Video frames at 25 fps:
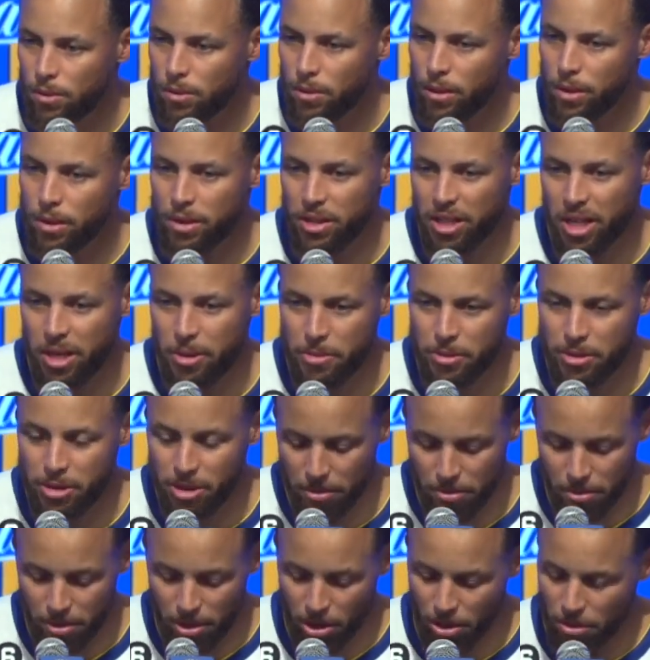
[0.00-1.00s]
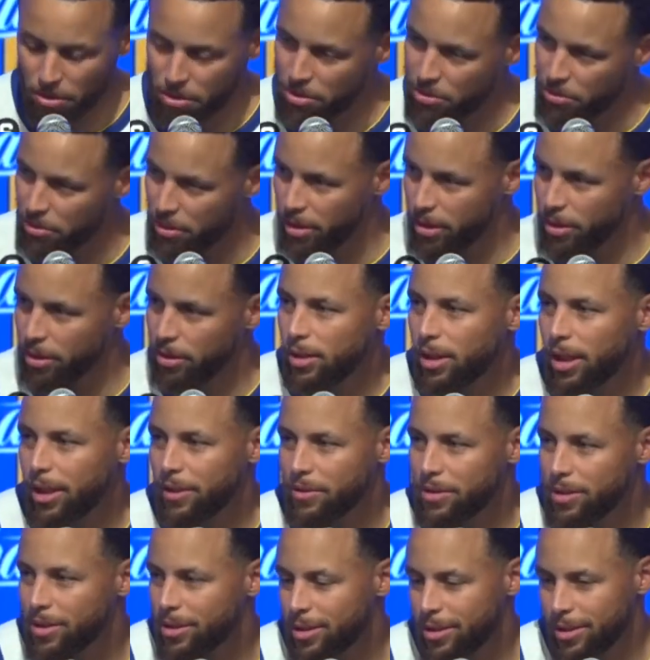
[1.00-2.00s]
The championship glow is real.
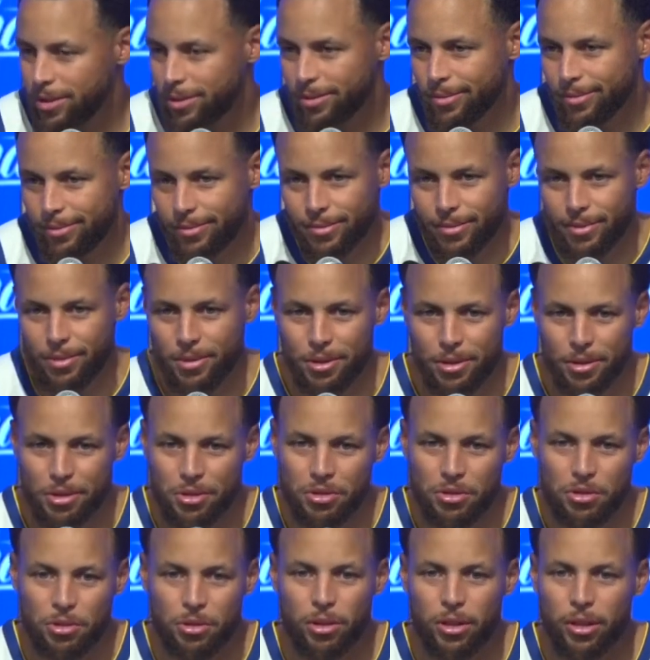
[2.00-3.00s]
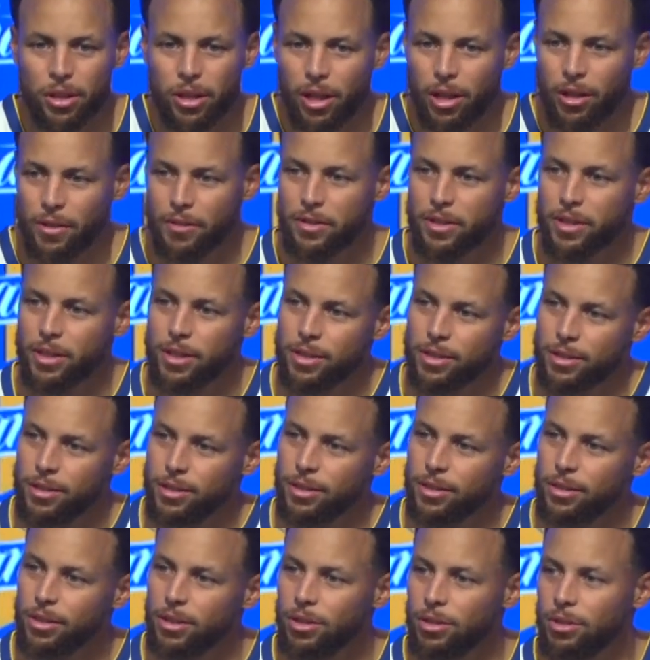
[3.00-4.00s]
Obviously, you know, you enjoy the off
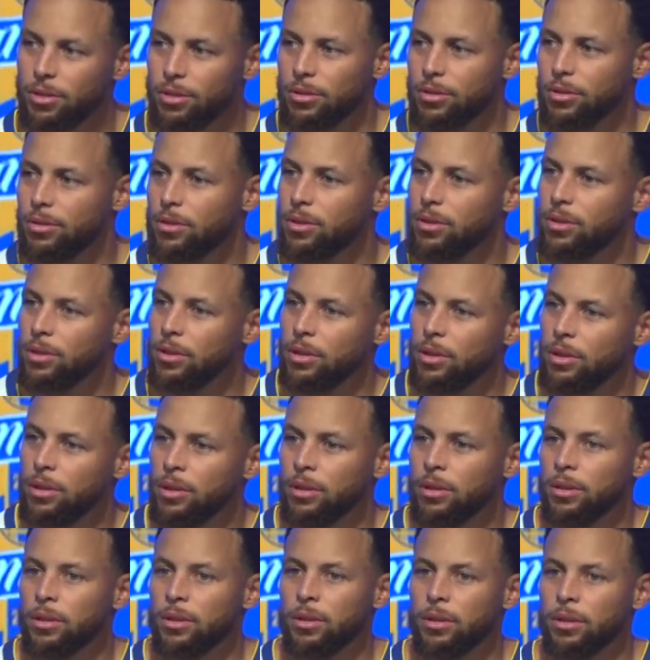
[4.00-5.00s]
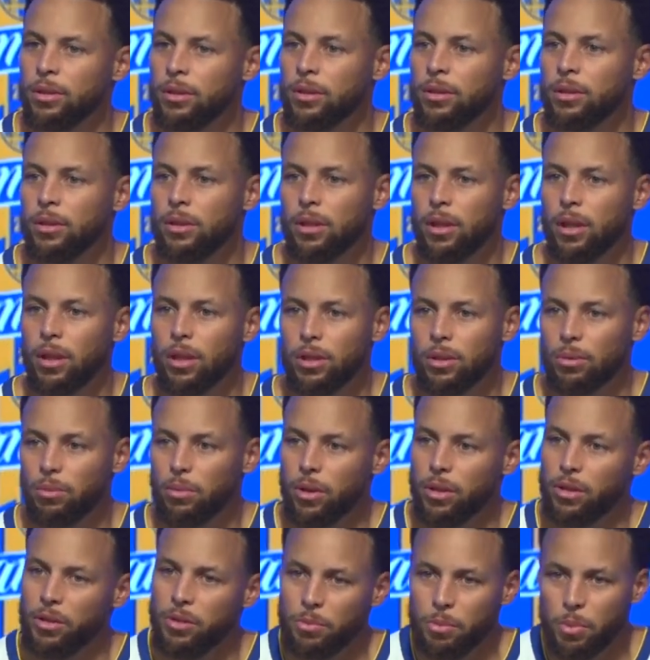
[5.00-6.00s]
season and know all the
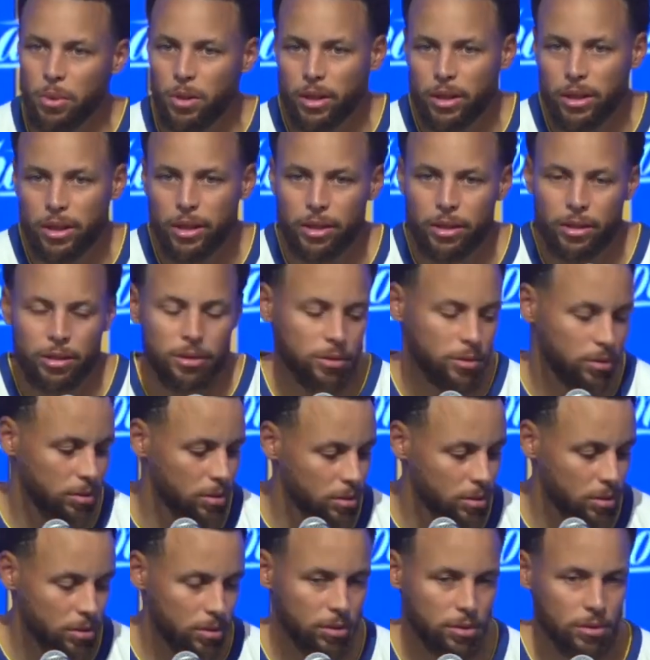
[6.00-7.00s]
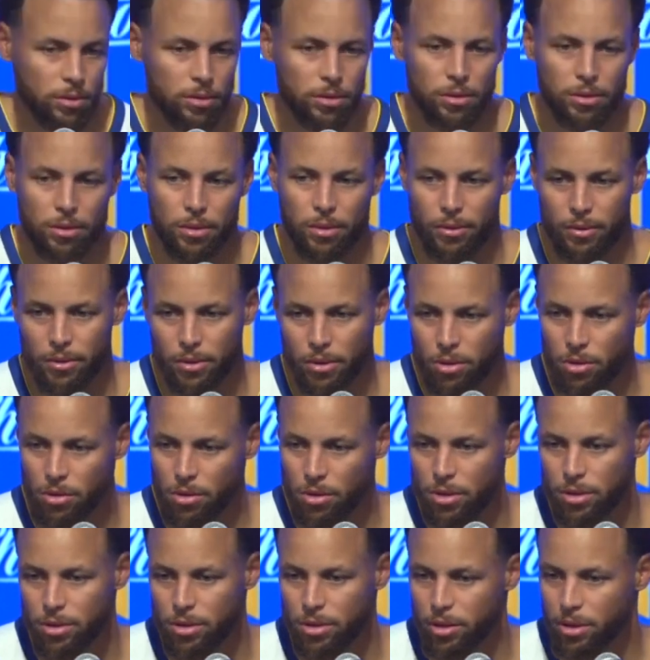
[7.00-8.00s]
work you've put in over the
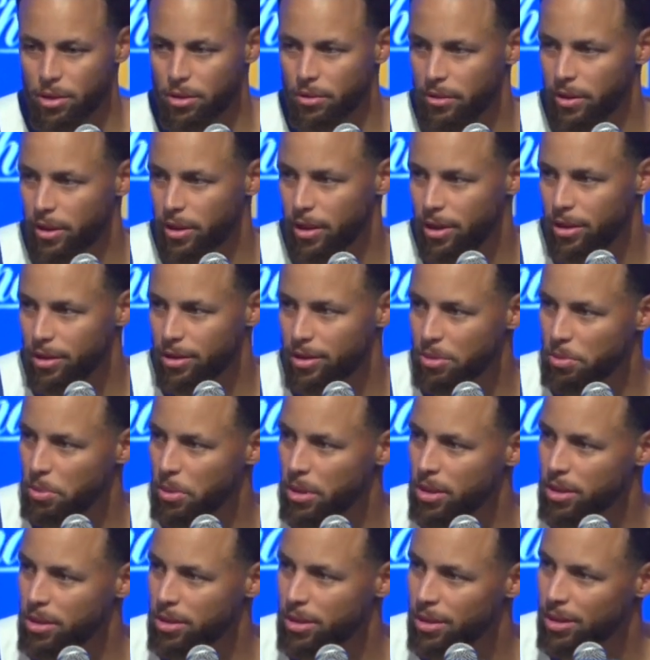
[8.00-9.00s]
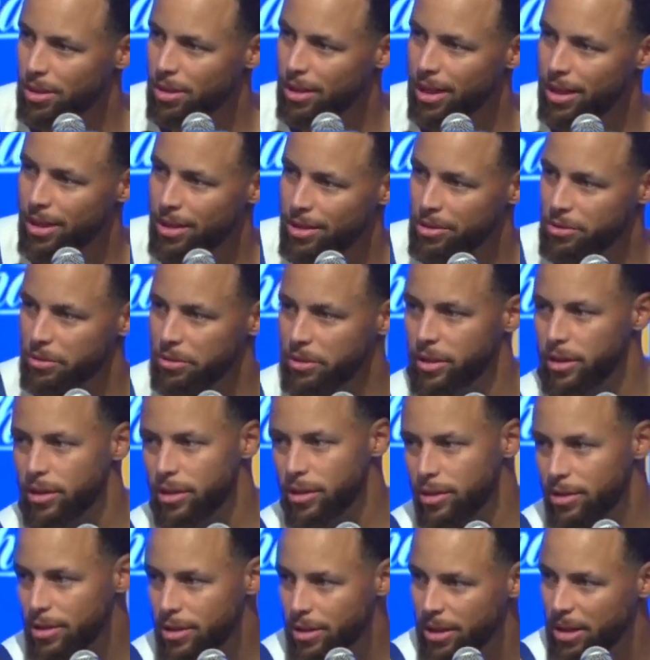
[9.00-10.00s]
course of your career, and especially the last 3
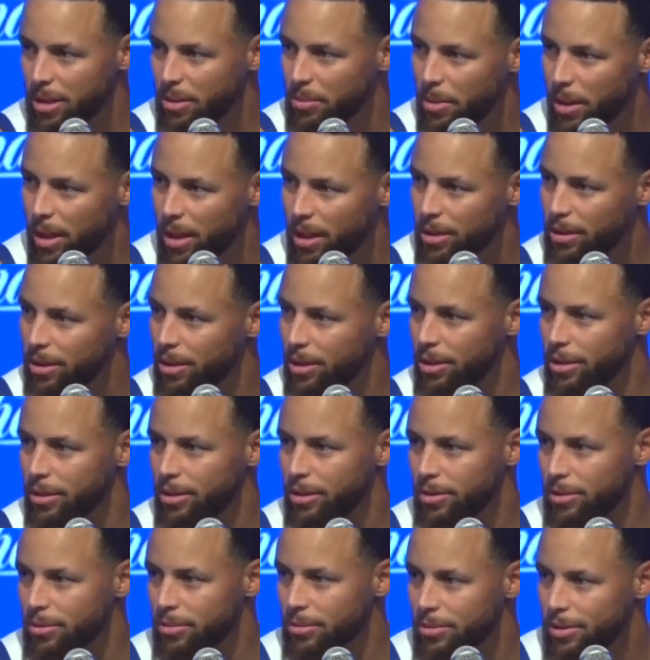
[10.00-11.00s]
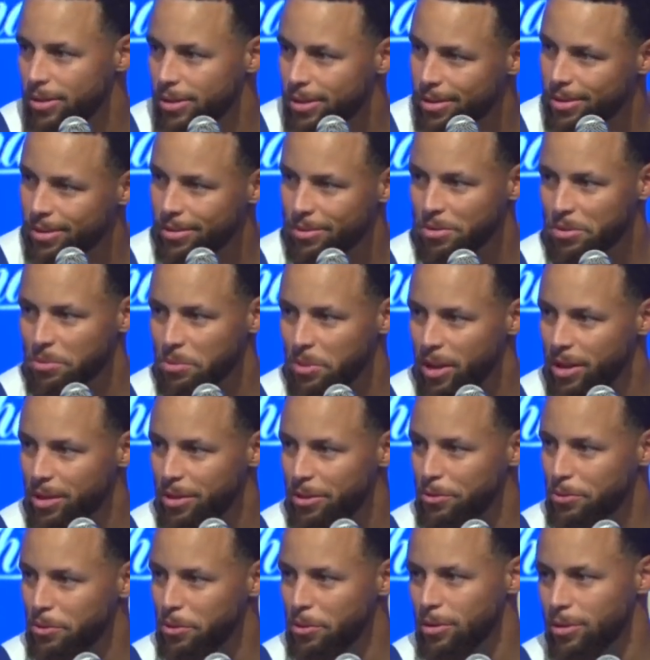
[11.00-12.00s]
years to get back there was
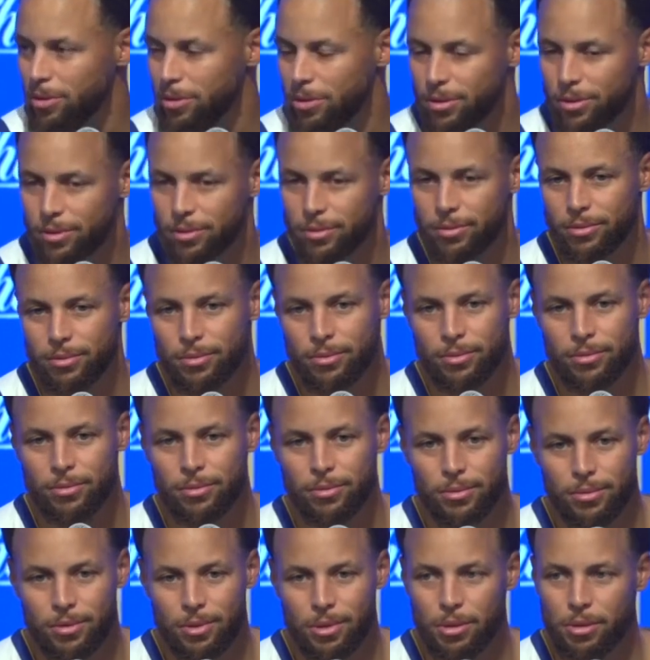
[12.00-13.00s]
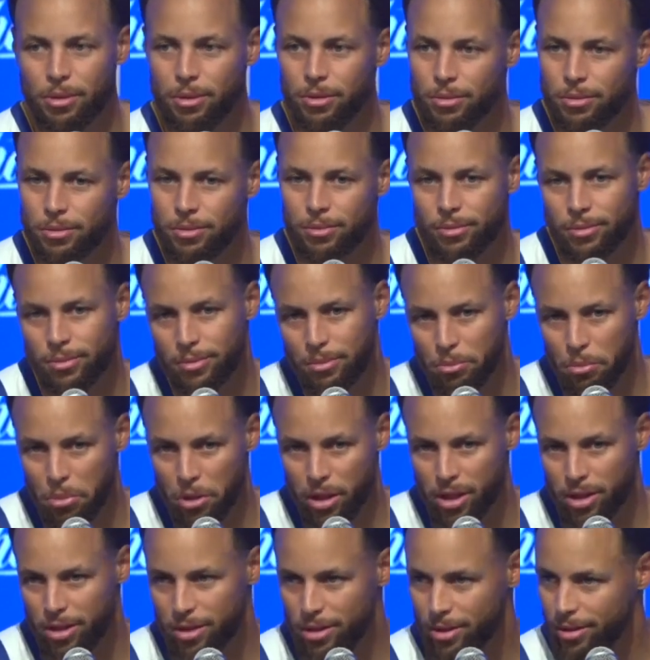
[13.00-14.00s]
meaningful, and you
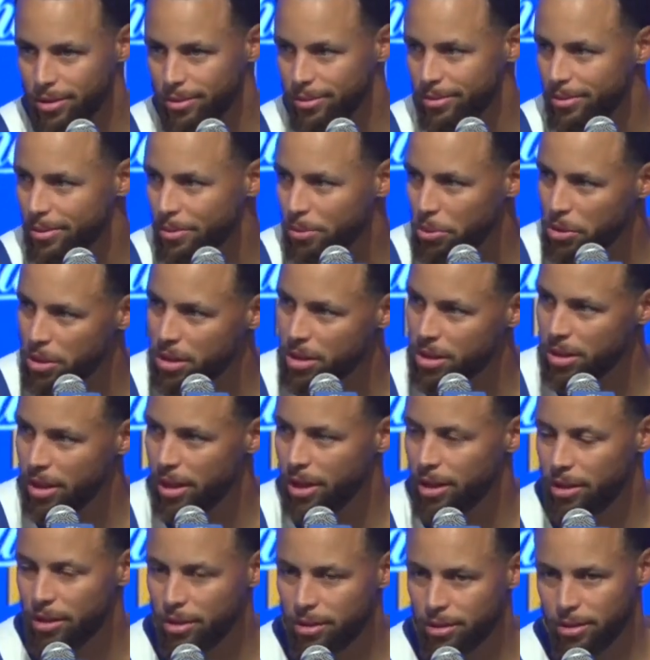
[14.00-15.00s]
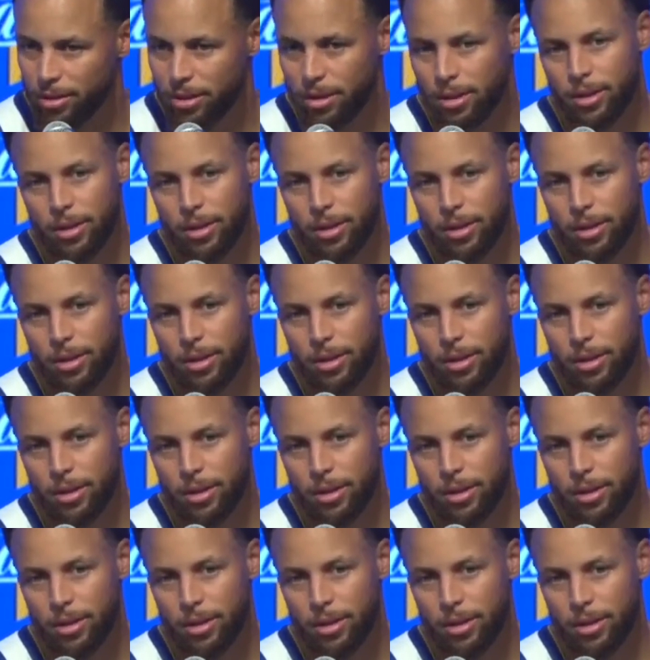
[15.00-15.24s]
embrace it and appreciate it.